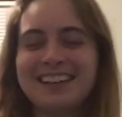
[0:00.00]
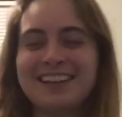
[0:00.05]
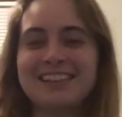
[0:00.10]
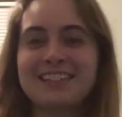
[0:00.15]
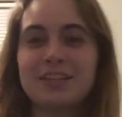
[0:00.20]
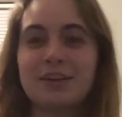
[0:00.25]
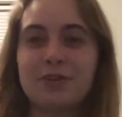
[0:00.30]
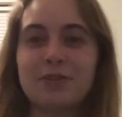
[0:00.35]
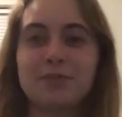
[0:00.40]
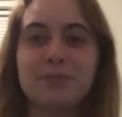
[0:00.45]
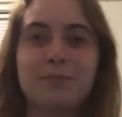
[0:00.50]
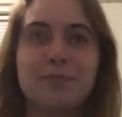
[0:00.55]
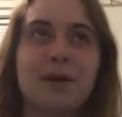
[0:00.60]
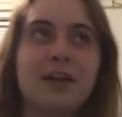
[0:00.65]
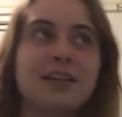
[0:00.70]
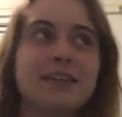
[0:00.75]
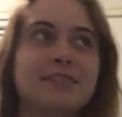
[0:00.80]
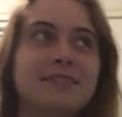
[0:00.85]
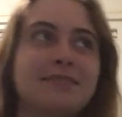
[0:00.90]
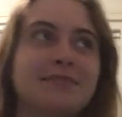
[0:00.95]
So,
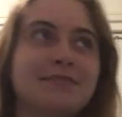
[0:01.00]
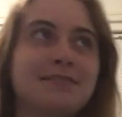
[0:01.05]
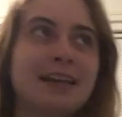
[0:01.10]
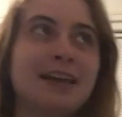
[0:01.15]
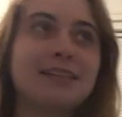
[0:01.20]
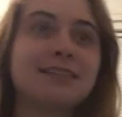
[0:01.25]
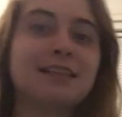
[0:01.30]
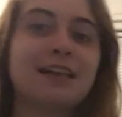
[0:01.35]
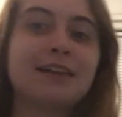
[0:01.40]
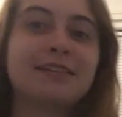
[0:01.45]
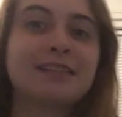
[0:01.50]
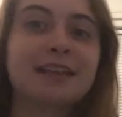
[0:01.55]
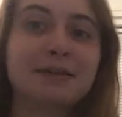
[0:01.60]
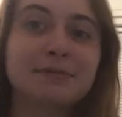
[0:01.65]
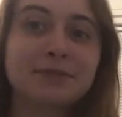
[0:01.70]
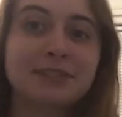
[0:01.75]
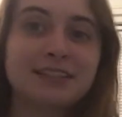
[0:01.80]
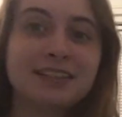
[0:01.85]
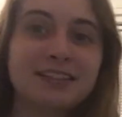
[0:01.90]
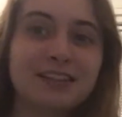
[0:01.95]
but that
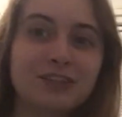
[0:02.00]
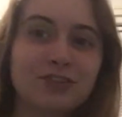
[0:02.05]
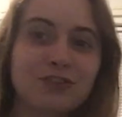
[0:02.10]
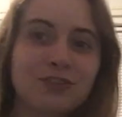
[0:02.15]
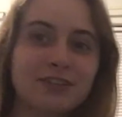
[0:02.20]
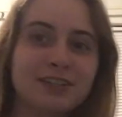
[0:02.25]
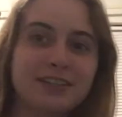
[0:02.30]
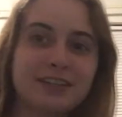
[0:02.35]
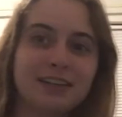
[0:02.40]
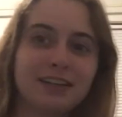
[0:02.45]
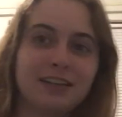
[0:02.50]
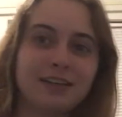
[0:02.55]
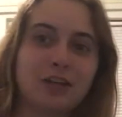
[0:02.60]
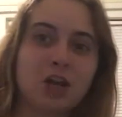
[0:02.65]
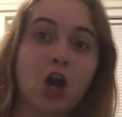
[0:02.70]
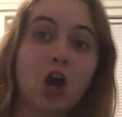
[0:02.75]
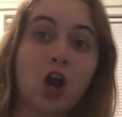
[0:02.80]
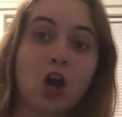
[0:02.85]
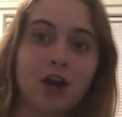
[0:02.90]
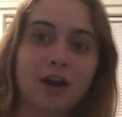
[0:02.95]
was an interesting
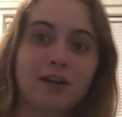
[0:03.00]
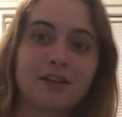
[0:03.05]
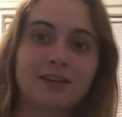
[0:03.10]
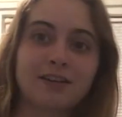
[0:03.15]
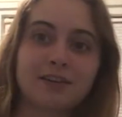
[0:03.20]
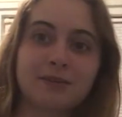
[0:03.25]
arc.